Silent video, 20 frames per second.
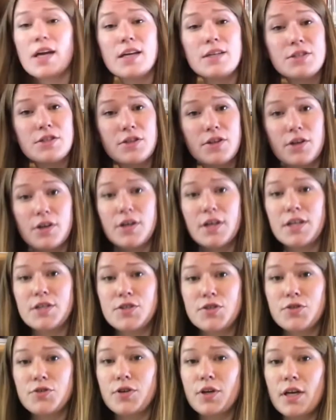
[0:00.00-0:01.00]
into their
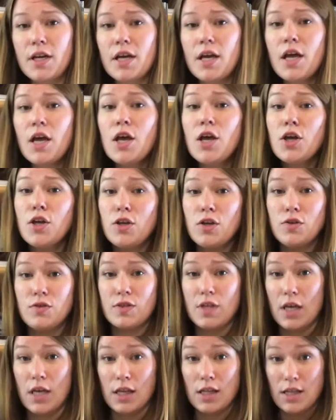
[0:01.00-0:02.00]
history
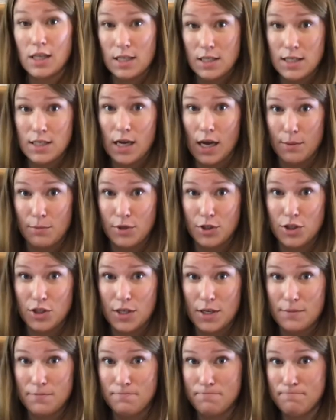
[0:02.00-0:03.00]
using this time
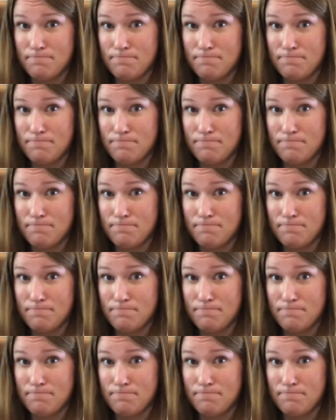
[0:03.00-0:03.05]
machine.